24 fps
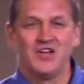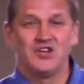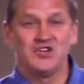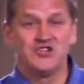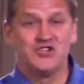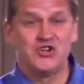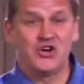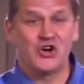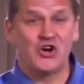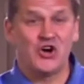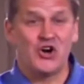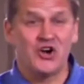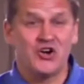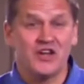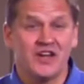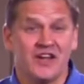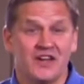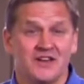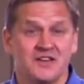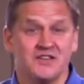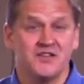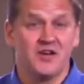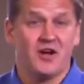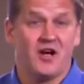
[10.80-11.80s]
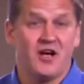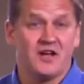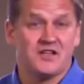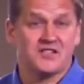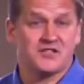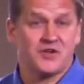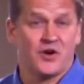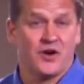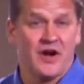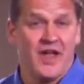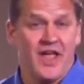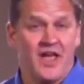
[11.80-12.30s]
Dirt and
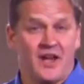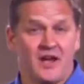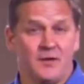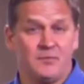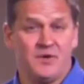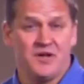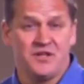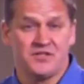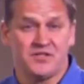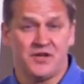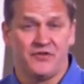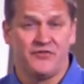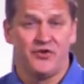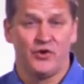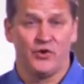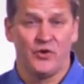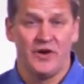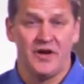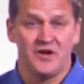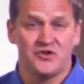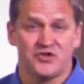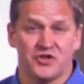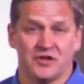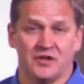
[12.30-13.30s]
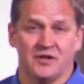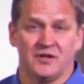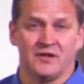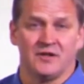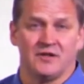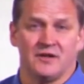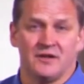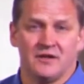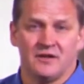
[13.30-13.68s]
dust are enemies of your engine.